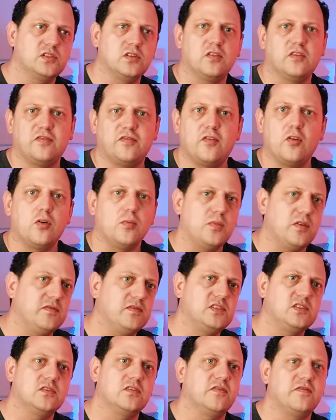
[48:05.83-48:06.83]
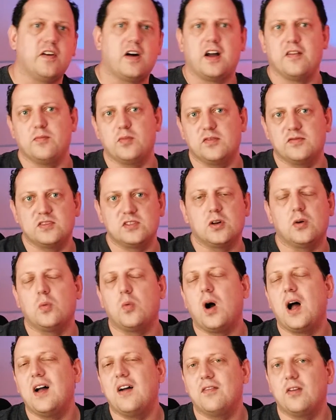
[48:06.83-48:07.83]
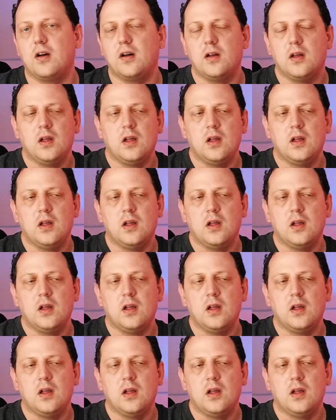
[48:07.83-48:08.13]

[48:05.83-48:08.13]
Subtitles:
or 4 months or 5 months or whatever.